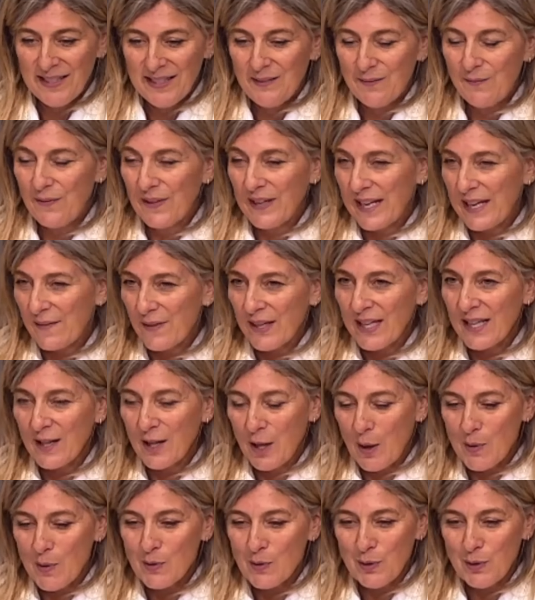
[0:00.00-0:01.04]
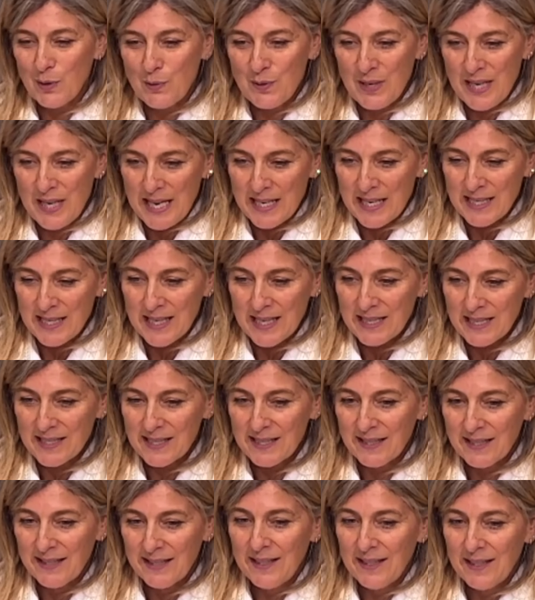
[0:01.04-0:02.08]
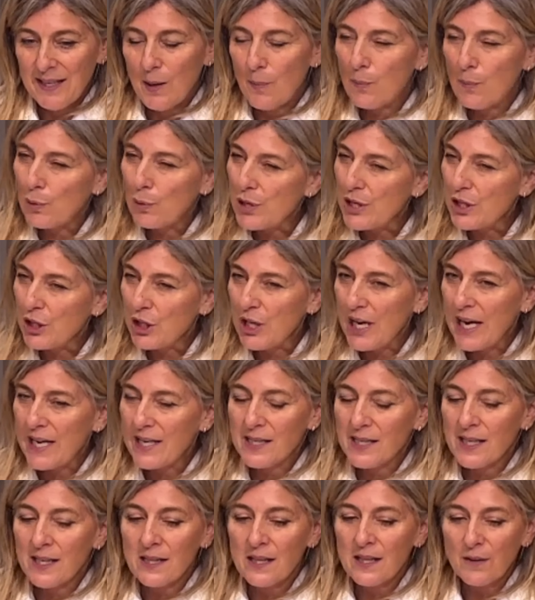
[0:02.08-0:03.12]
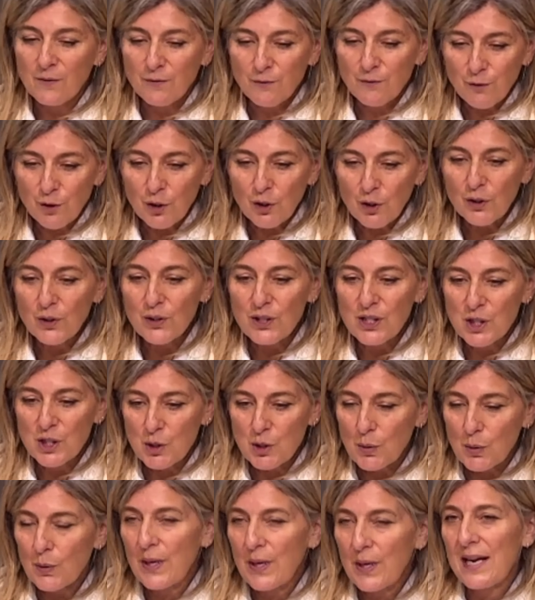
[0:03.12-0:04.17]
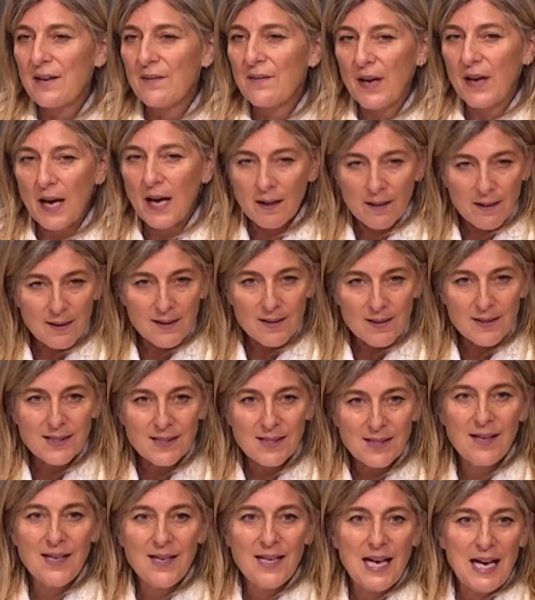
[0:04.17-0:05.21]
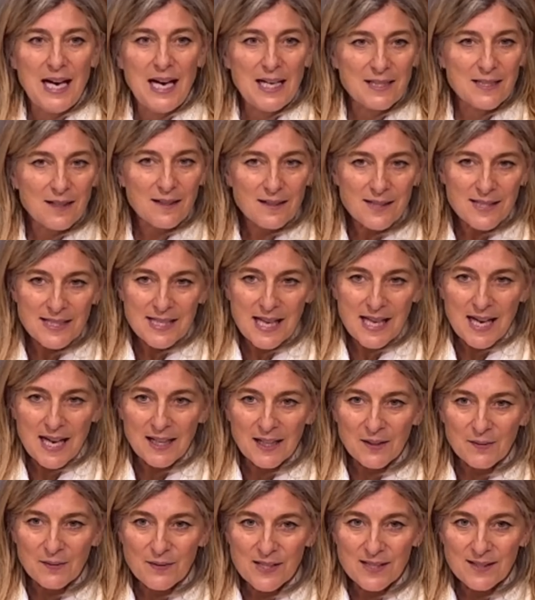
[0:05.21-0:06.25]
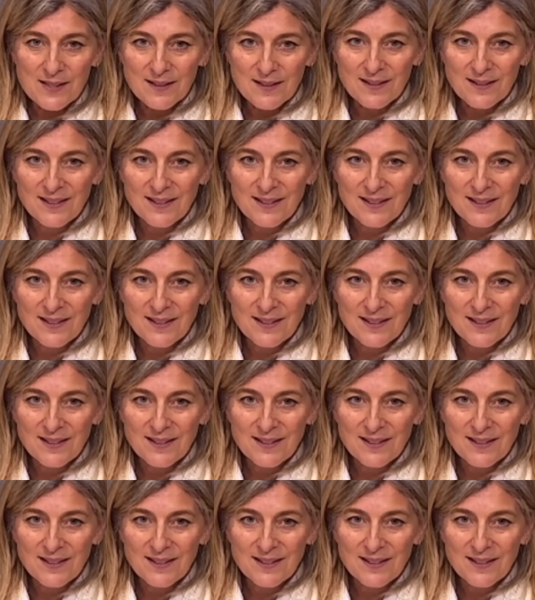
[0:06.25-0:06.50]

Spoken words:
forgiving those who need it, appreciating the full story of others and ourselves,